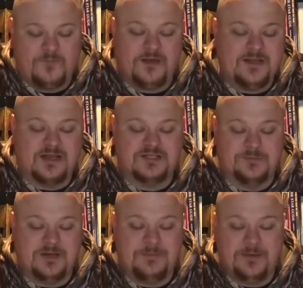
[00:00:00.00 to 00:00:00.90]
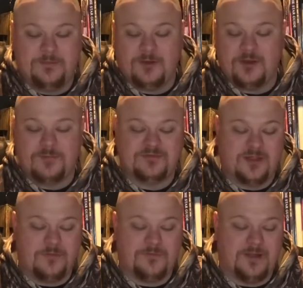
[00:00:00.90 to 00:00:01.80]
Hopefully not too many people
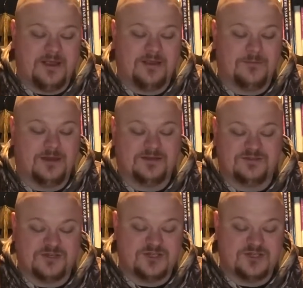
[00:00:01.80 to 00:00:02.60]
are upset with my